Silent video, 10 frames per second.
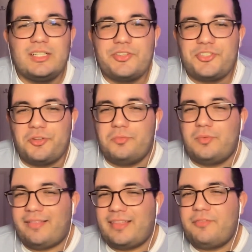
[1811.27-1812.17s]
So
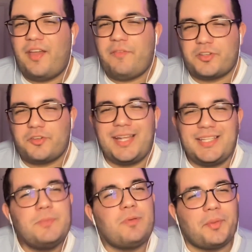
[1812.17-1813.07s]
I think favorite
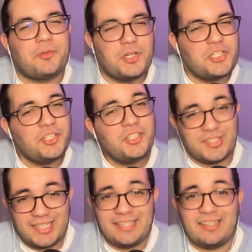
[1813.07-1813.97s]
traitor probably Christian
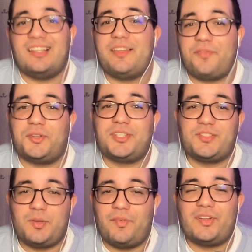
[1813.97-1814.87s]
because he delivered in
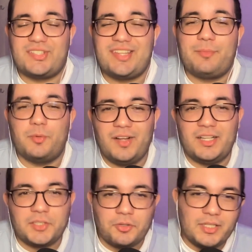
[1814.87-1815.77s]
terms of entertainment
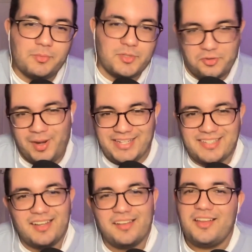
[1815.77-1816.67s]
value. He was great.